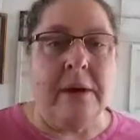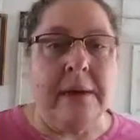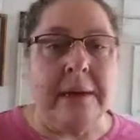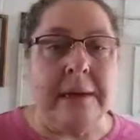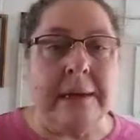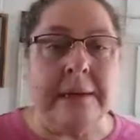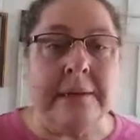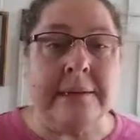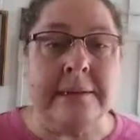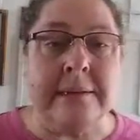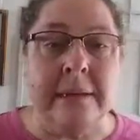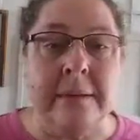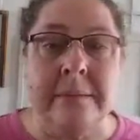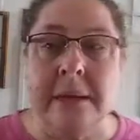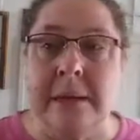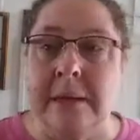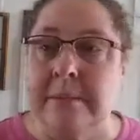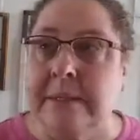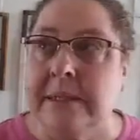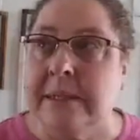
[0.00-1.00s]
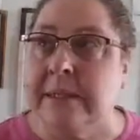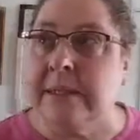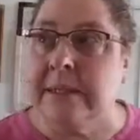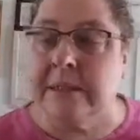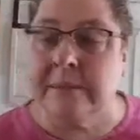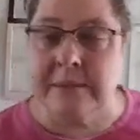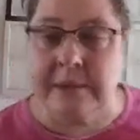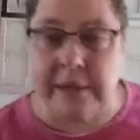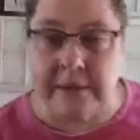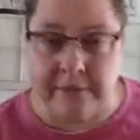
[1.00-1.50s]
And sometimes
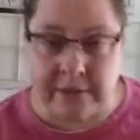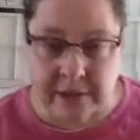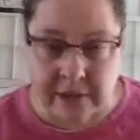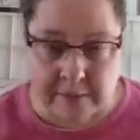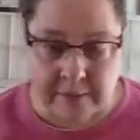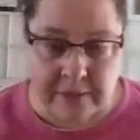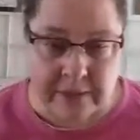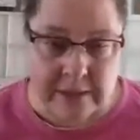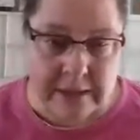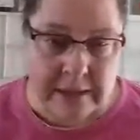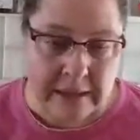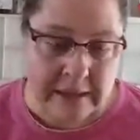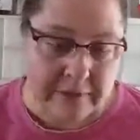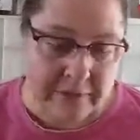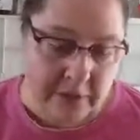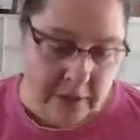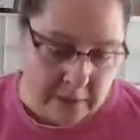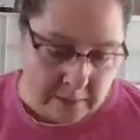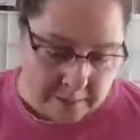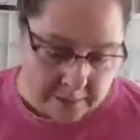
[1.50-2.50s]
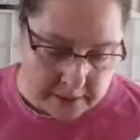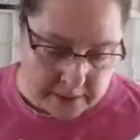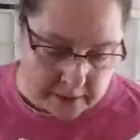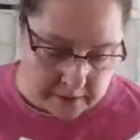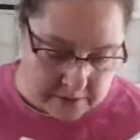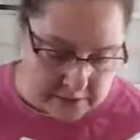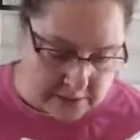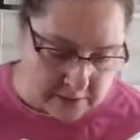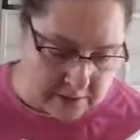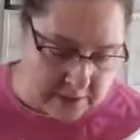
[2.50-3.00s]
systems have to completely fall
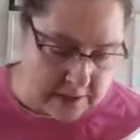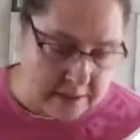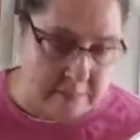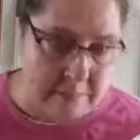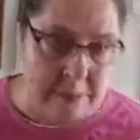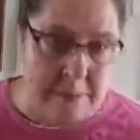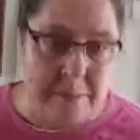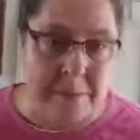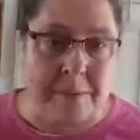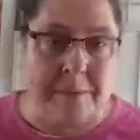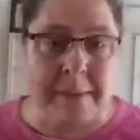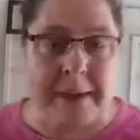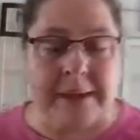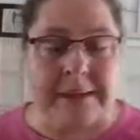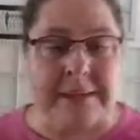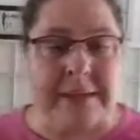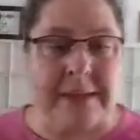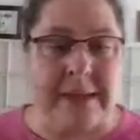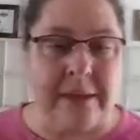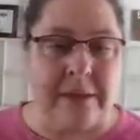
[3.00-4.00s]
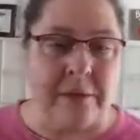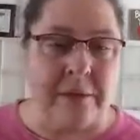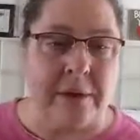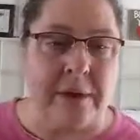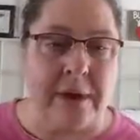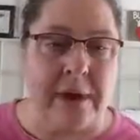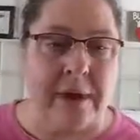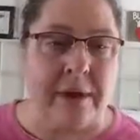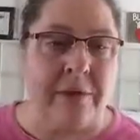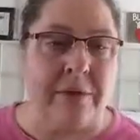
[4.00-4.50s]
apart so they can be put back together
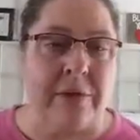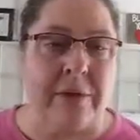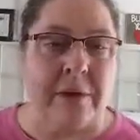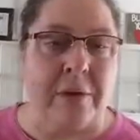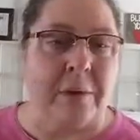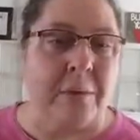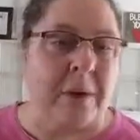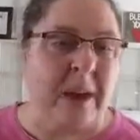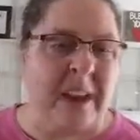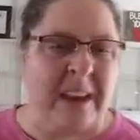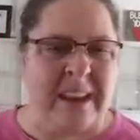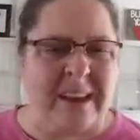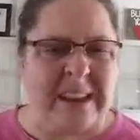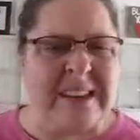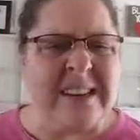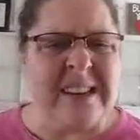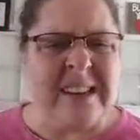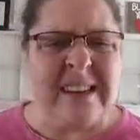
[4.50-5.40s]
in a healthier way.